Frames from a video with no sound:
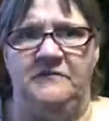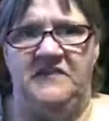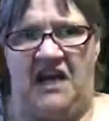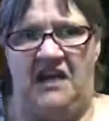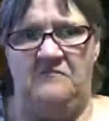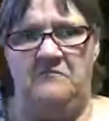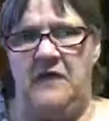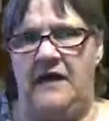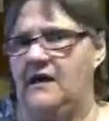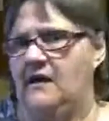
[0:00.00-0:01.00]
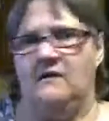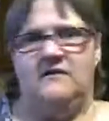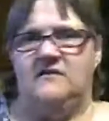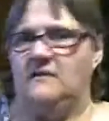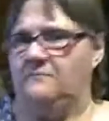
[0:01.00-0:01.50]
10 mega
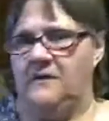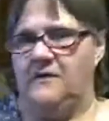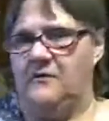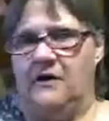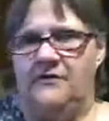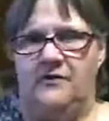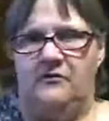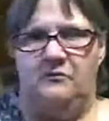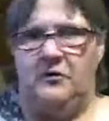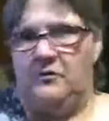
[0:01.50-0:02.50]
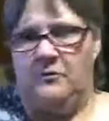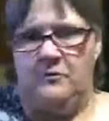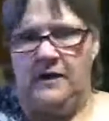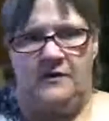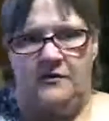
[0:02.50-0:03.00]
something or others per
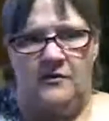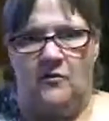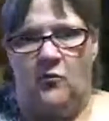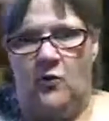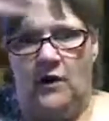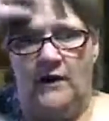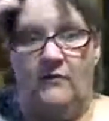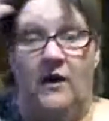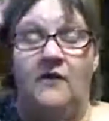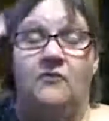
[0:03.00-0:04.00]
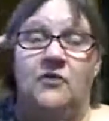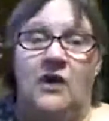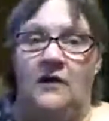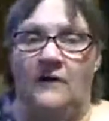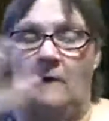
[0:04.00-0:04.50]
minute or whatever. I don't know
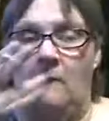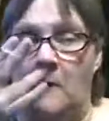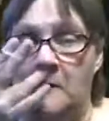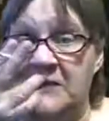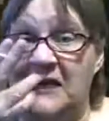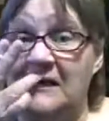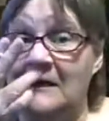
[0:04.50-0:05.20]
how that works.